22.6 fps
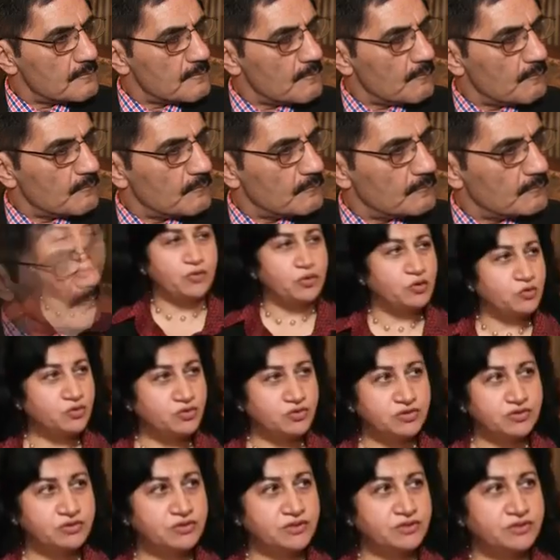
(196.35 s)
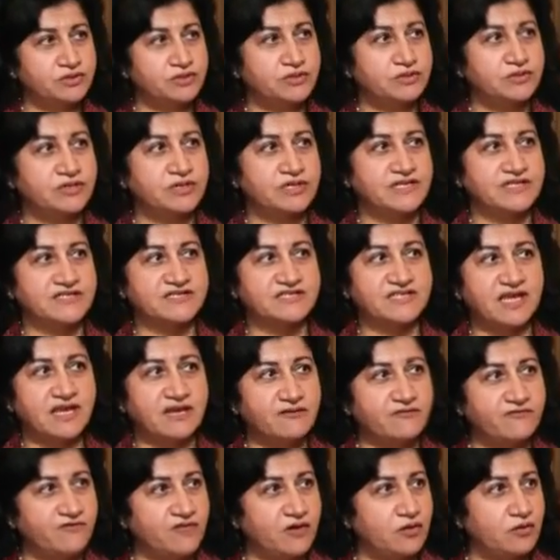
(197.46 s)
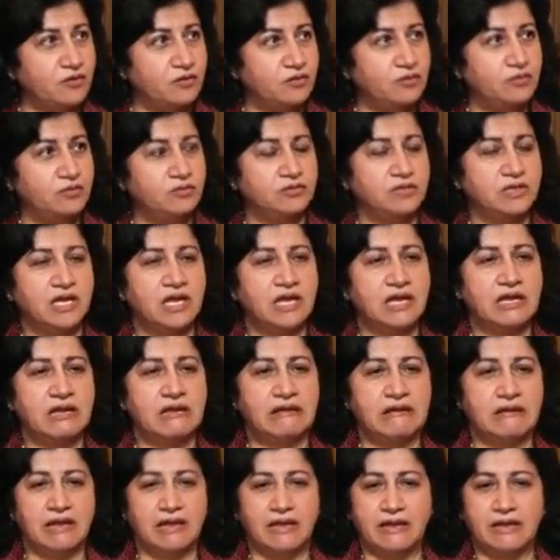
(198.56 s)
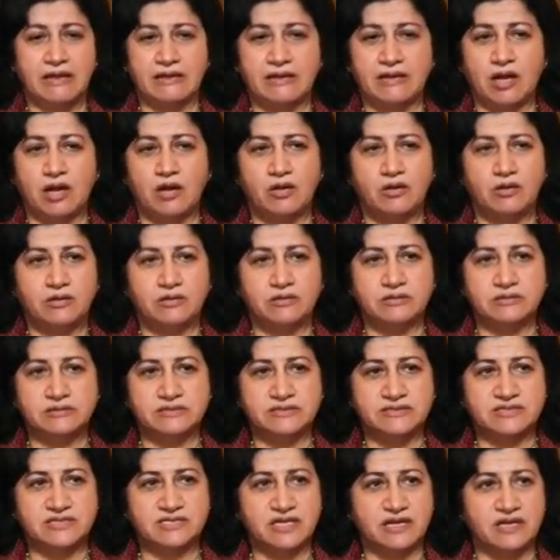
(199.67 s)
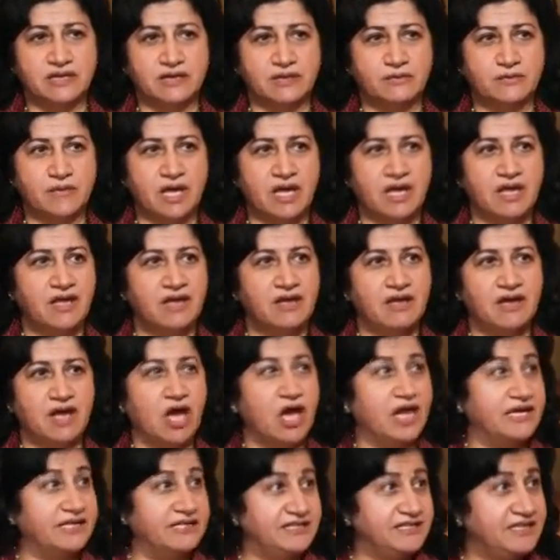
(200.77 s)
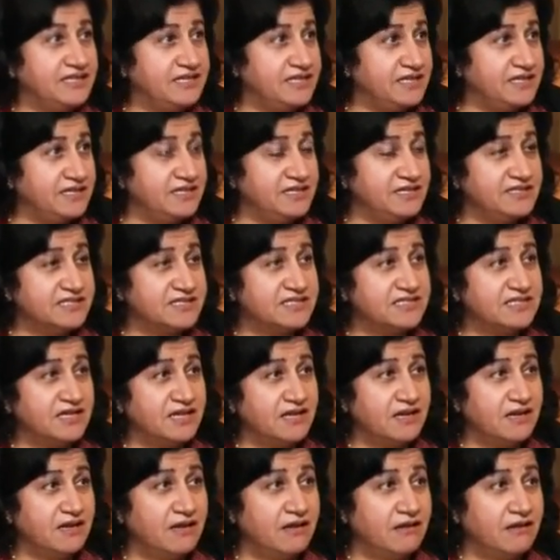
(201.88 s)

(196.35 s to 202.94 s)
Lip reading: His computer, his cell phone, and all this IDs,